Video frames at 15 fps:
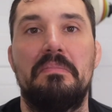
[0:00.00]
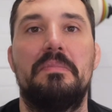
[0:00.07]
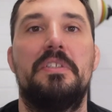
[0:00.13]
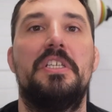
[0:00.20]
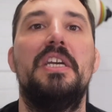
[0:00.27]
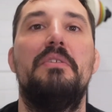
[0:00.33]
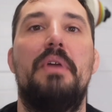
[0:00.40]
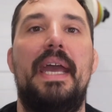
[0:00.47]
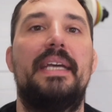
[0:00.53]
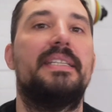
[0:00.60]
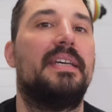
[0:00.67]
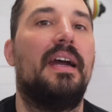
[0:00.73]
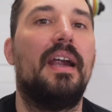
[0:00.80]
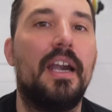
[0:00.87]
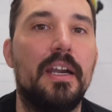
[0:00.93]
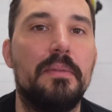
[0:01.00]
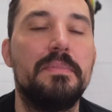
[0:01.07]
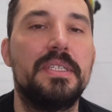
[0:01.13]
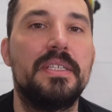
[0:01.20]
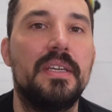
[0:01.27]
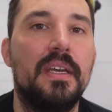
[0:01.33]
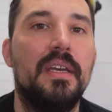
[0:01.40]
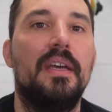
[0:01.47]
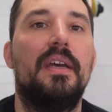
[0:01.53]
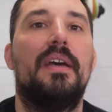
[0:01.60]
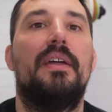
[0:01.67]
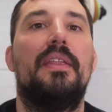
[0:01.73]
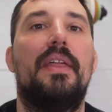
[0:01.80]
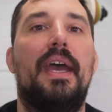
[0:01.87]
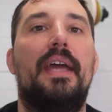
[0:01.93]
T-Rex arms,
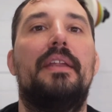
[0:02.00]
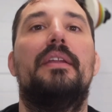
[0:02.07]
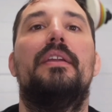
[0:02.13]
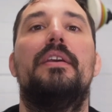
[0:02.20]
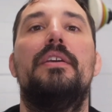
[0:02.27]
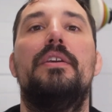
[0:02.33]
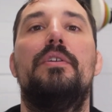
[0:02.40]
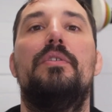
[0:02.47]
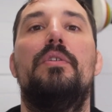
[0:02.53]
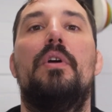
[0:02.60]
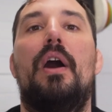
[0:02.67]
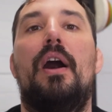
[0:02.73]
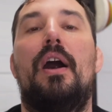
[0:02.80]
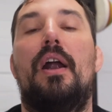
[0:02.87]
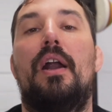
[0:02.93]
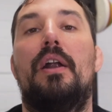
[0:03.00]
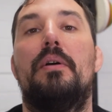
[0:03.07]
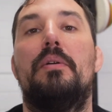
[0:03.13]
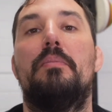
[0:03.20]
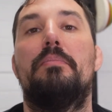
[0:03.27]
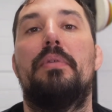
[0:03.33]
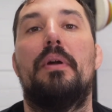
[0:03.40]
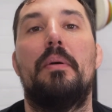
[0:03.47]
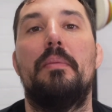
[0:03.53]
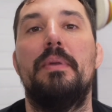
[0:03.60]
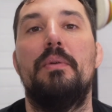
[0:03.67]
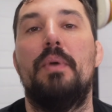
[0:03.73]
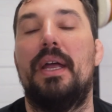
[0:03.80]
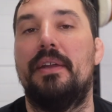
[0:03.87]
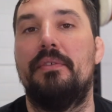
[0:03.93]
then you are
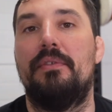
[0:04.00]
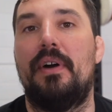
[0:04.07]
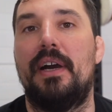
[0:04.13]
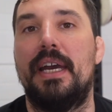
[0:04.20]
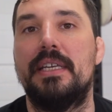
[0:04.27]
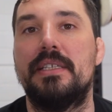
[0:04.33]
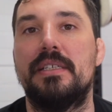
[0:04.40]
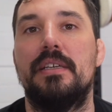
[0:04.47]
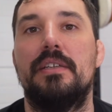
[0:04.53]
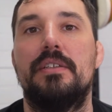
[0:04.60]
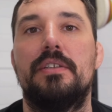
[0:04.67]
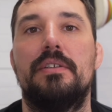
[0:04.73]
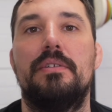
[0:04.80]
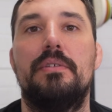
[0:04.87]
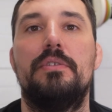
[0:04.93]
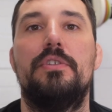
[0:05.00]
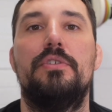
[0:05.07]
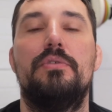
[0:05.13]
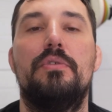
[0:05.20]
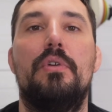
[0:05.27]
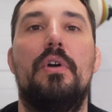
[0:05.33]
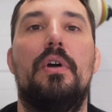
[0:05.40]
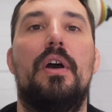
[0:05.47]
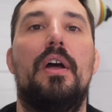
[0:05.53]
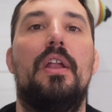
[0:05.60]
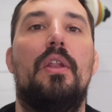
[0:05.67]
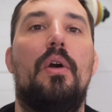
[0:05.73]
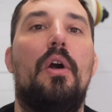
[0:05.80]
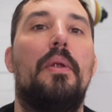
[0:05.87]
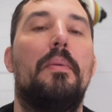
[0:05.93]
probably well advised to do a
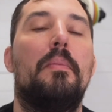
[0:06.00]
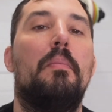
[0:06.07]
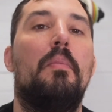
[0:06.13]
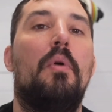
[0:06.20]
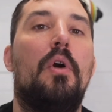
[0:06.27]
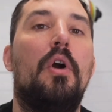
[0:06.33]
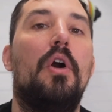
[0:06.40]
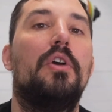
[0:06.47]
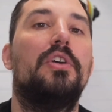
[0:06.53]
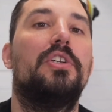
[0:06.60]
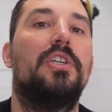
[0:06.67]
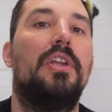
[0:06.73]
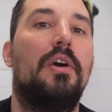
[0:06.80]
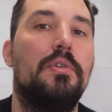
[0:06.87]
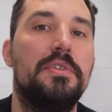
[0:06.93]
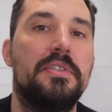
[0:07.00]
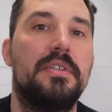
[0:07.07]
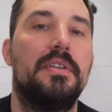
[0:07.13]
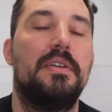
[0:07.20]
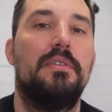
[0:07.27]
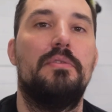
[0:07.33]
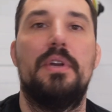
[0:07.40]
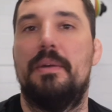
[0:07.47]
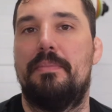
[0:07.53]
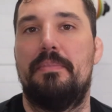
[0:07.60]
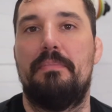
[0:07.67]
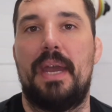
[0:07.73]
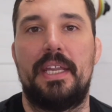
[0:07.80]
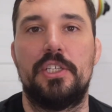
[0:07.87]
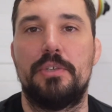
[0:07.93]
lot more close
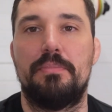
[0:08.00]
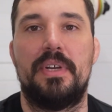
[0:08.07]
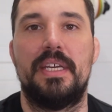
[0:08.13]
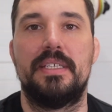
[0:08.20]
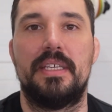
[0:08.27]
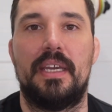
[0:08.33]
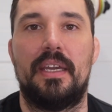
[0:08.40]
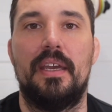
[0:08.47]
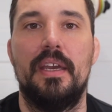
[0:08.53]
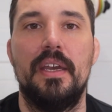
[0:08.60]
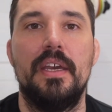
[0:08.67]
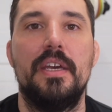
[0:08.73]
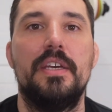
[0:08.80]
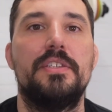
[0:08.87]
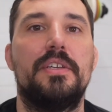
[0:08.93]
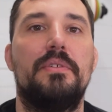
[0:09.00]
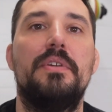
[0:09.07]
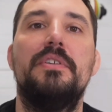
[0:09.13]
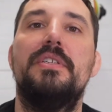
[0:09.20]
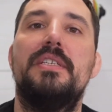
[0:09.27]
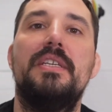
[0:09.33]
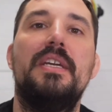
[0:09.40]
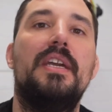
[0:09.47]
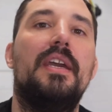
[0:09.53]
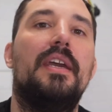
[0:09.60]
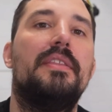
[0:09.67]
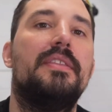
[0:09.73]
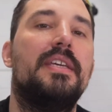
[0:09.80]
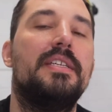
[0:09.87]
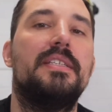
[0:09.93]
grip bench pressing. So you
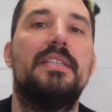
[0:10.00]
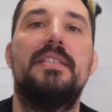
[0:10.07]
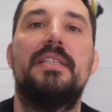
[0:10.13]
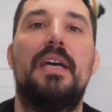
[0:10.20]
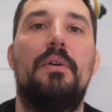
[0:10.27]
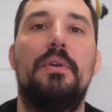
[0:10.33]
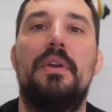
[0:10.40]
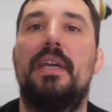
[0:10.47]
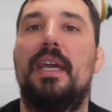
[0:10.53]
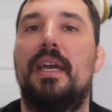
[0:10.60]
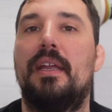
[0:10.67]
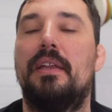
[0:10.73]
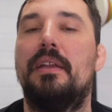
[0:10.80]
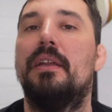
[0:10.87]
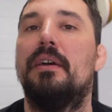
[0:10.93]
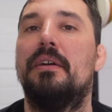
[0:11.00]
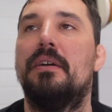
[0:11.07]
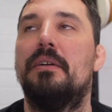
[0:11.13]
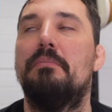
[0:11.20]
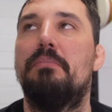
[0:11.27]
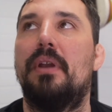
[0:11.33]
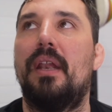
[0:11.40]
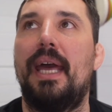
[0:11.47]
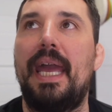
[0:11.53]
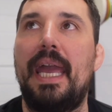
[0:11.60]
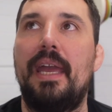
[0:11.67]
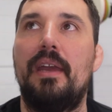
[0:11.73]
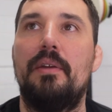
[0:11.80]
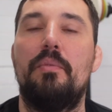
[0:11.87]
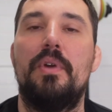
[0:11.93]
see, this is how you can
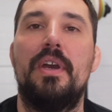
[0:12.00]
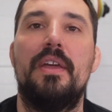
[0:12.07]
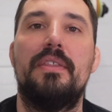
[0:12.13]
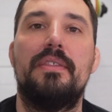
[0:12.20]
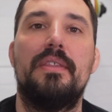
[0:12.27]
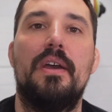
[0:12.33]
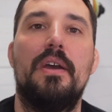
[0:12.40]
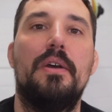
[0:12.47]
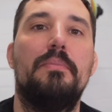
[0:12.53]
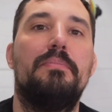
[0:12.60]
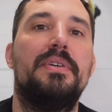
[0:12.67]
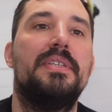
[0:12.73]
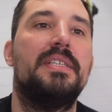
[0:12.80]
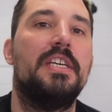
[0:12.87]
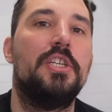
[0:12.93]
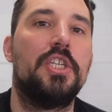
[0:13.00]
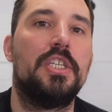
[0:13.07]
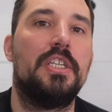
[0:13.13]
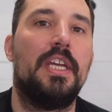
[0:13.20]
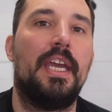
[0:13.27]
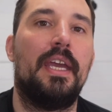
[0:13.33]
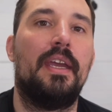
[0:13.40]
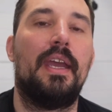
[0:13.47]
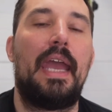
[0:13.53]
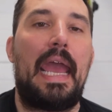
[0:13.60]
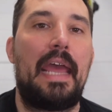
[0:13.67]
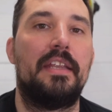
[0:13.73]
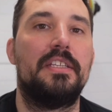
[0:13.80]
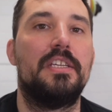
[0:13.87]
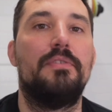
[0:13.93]
play with positioning
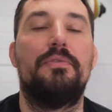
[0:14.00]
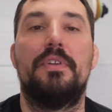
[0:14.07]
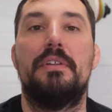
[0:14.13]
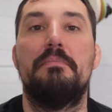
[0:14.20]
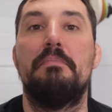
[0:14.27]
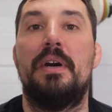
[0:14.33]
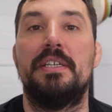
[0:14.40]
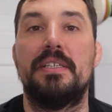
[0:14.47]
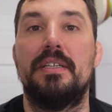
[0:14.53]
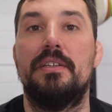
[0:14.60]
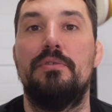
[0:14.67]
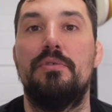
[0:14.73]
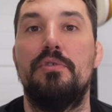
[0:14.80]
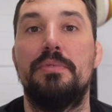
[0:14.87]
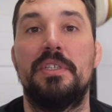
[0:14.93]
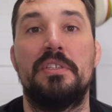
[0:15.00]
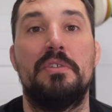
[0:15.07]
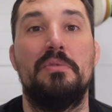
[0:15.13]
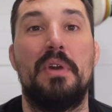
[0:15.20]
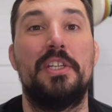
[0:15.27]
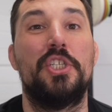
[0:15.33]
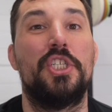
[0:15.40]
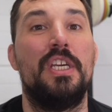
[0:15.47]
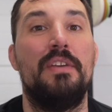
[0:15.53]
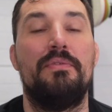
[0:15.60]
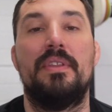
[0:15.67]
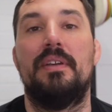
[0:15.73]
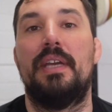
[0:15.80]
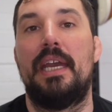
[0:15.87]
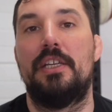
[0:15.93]
and different muscle groups to achieve
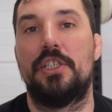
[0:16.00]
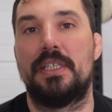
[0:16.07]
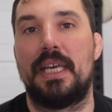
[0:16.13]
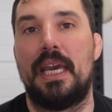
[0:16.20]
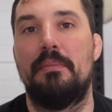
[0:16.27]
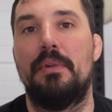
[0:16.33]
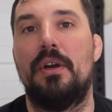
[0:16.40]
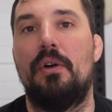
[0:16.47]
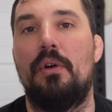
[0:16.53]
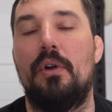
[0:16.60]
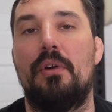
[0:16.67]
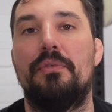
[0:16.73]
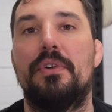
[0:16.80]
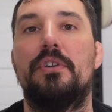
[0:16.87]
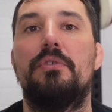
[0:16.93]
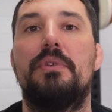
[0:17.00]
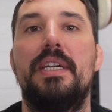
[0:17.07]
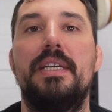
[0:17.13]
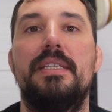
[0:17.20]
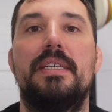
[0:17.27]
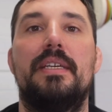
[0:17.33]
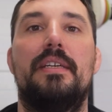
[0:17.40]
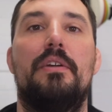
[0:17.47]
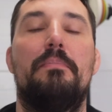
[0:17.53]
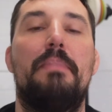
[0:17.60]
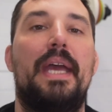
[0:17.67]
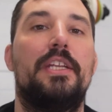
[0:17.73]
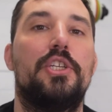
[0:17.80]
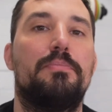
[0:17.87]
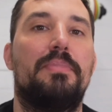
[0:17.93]
the same goal of increasing your
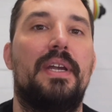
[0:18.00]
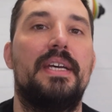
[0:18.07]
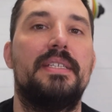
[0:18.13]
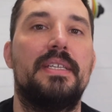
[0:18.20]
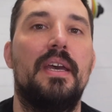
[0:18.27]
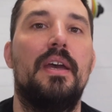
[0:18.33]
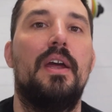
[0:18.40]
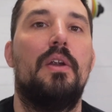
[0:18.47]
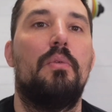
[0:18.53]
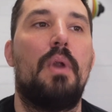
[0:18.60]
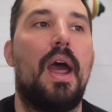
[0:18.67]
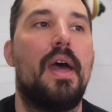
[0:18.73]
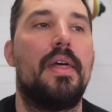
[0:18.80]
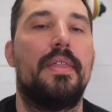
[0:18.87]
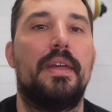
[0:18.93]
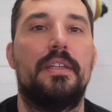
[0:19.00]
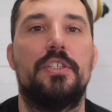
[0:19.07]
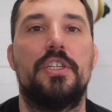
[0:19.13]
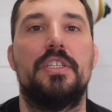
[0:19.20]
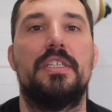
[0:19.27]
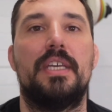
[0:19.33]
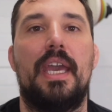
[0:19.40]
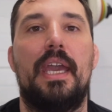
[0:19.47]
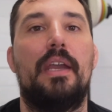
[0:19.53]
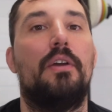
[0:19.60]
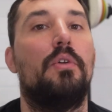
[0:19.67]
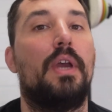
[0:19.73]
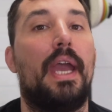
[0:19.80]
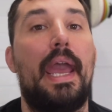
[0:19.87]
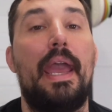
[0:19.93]
bench press, rather than just saying,
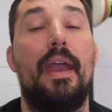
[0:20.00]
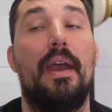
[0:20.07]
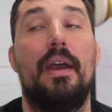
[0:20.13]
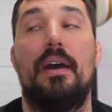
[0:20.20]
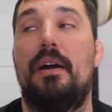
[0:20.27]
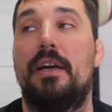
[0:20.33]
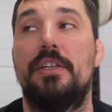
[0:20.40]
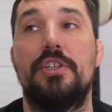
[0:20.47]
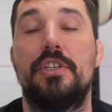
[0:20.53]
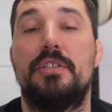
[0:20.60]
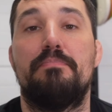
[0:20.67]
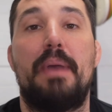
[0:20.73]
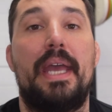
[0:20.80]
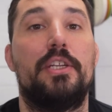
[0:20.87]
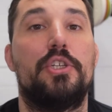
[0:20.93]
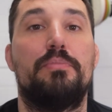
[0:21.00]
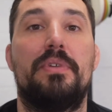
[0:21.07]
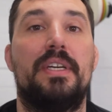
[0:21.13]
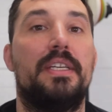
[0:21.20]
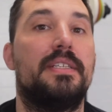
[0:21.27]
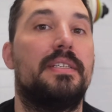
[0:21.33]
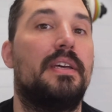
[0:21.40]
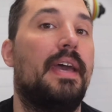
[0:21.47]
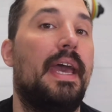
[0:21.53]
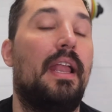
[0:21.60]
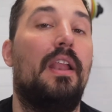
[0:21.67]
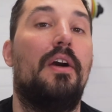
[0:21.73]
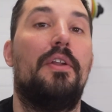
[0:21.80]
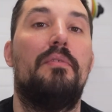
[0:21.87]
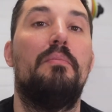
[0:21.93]
okay, I just bench press a
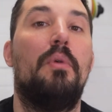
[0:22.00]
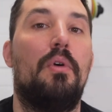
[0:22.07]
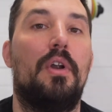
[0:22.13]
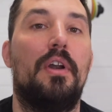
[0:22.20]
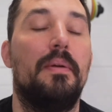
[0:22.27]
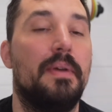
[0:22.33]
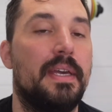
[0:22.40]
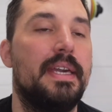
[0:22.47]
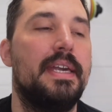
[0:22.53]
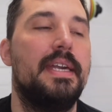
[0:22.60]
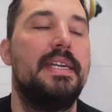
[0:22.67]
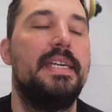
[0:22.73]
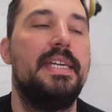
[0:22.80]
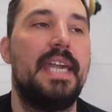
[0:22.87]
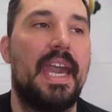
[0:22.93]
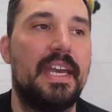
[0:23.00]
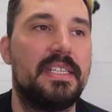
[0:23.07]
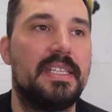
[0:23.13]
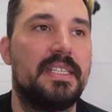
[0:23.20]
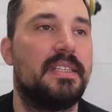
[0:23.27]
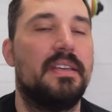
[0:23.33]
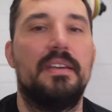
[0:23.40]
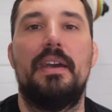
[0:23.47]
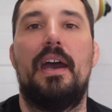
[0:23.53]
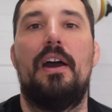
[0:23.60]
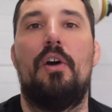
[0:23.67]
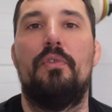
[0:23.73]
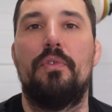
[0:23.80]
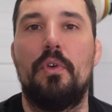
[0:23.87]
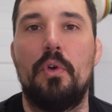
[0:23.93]
hell lot of more. Yes,
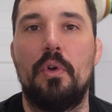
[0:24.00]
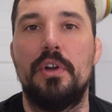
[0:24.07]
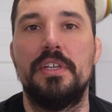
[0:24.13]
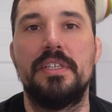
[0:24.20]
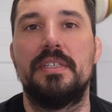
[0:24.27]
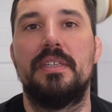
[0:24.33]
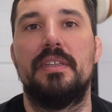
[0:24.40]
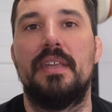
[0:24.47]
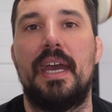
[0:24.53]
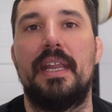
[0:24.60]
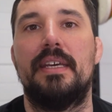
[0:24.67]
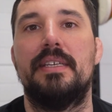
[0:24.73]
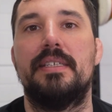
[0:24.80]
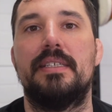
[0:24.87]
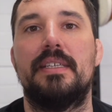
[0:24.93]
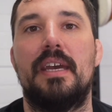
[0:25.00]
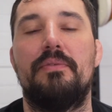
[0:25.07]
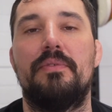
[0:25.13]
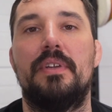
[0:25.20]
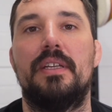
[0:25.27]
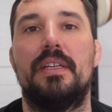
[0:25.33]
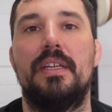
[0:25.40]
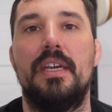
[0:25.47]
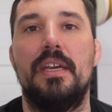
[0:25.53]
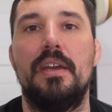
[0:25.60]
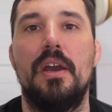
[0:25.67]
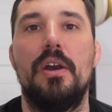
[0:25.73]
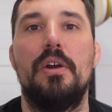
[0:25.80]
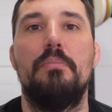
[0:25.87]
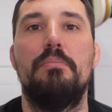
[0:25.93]
of course, that is
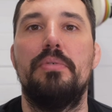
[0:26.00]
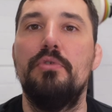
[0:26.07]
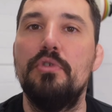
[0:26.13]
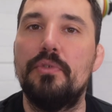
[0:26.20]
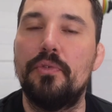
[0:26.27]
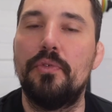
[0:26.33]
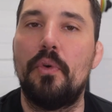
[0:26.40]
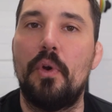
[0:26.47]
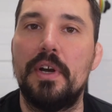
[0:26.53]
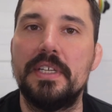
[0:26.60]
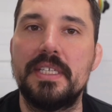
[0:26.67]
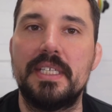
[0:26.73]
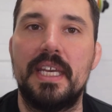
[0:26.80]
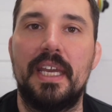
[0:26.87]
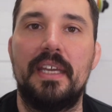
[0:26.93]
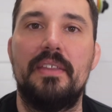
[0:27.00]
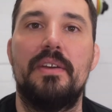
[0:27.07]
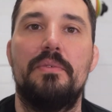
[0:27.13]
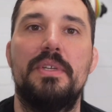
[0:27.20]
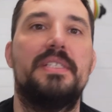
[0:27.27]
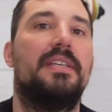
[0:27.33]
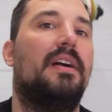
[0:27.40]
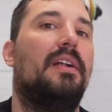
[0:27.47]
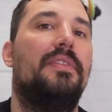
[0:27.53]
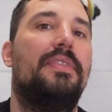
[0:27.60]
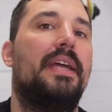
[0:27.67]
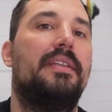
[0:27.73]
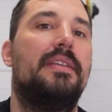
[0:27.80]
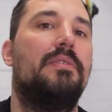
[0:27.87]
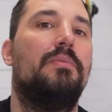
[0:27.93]
definitely brute forcing the result
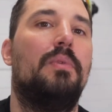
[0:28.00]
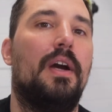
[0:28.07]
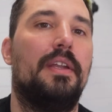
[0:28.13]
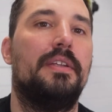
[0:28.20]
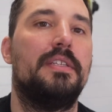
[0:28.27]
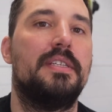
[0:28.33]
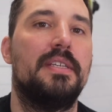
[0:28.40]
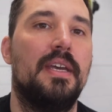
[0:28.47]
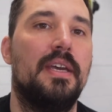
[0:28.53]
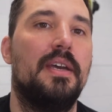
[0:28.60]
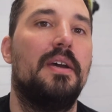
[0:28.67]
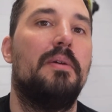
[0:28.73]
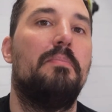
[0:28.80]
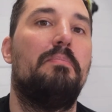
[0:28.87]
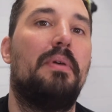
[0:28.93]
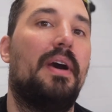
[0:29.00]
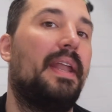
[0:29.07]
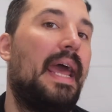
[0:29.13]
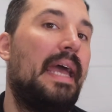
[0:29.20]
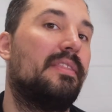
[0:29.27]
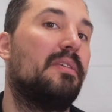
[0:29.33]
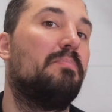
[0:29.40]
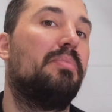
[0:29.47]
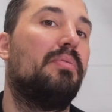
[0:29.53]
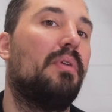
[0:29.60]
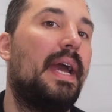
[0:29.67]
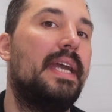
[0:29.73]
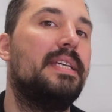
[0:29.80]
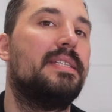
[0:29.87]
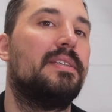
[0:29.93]
that you want, but at the
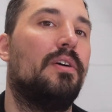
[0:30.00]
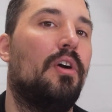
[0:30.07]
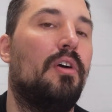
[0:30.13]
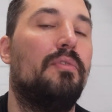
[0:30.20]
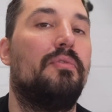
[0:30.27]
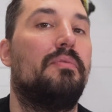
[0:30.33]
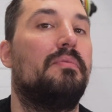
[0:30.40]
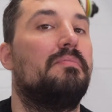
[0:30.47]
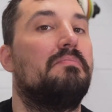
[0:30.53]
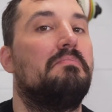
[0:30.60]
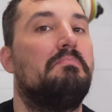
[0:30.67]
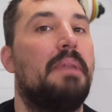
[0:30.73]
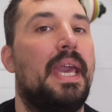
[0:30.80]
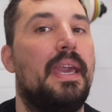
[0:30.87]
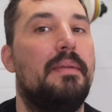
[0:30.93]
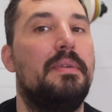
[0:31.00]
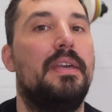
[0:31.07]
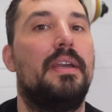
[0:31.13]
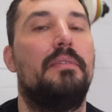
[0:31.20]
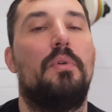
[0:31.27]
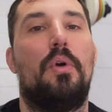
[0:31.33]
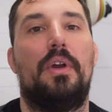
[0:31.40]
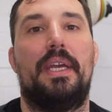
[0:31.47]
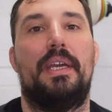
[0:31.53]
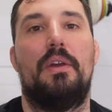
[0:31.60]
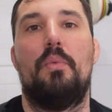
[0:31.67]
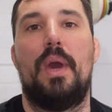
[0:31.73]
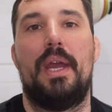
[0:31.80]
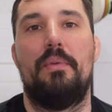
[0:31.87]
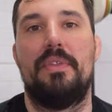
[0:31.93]
price of maybe walking
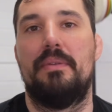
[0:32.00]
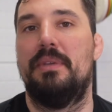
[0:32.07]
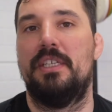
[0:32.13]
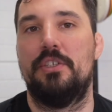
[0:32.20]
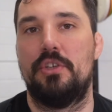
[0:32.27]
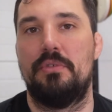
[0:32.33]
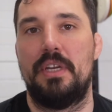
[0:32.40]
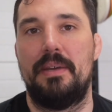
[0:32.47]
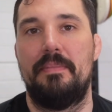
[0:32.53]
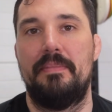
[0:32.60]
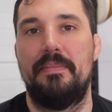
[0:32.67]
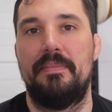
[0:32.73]
away with an injury.